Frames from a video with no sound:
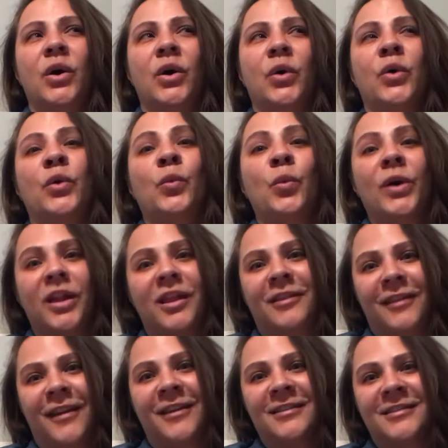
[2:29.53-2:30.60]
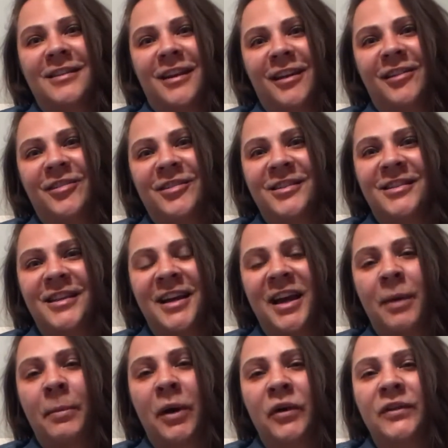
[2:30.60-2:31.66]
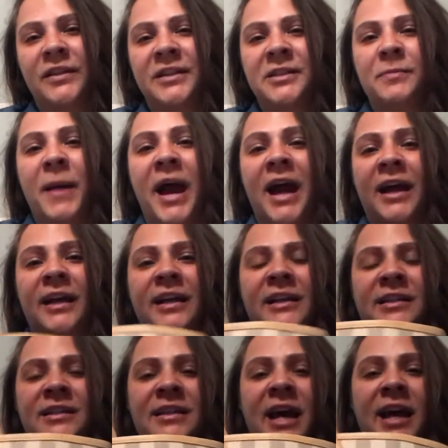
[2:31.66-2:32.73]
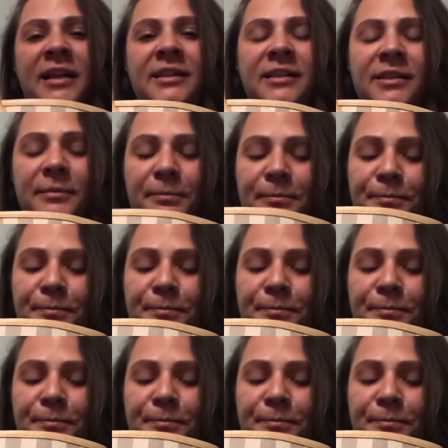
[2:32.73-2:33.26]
or one of the things that I could say about this bag is that